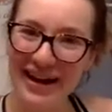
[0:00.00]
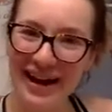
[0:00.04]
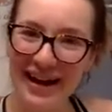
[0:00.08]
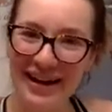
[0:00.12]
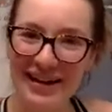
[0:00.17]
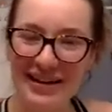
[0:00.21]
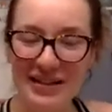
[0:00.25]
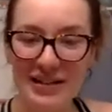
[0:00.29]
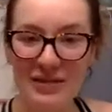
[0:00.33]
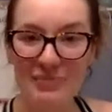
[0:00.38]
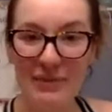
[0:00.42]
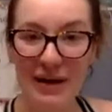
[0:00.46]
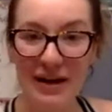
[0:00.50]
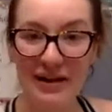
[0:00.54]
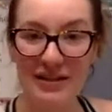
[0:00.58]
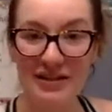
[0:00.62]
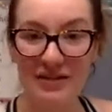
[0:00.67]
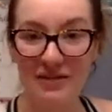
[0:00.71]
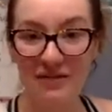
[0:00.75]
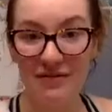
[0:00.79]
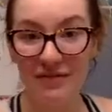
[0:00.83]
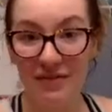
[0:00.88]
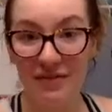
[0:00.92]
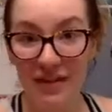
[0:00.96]
I
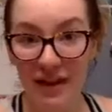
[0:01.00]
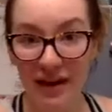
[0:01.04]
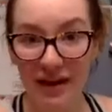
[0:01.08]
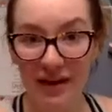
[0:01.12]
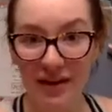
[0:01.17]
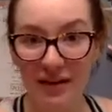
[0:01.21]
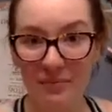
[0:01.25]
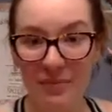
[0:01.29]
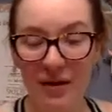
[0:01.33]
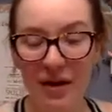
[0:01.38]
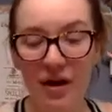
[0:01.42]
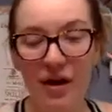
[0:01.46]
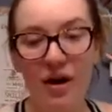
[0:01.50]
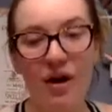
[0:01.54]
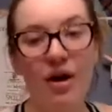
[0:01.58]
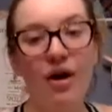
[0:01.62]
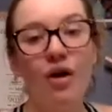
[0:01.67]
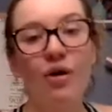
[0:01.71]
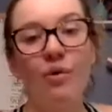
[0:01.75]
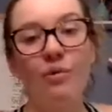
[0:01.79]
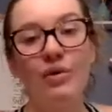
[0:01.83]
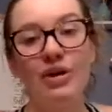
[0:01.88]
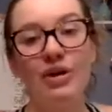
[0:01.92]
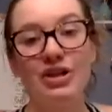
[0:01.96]
expect of them,
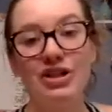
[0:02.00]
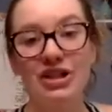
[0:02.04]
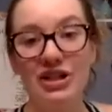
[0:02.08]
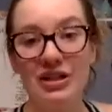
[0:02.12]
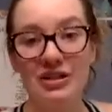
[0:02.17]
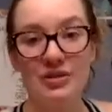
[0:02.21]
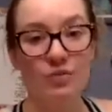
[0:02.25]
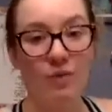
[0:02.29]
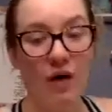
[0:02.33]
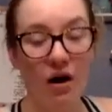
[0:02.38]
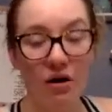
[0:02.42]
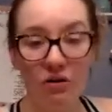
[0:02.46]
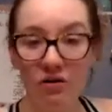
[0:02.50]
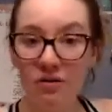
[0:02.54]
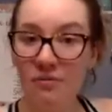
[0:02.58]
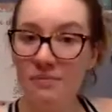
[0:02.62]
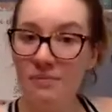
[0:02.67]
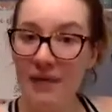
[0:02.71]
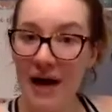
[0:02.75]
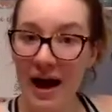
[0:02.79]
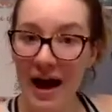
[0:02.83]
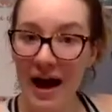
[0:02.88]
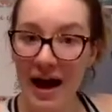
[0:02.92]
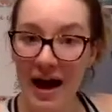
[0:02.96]
which is
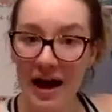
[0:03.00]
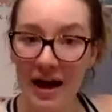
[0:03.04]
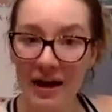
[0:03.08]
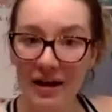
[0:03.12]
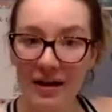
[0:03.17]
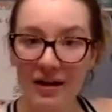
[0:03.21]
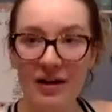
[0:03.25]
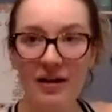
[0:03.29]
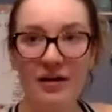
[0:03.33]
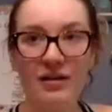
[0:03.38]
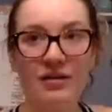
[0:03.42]
welcome pack.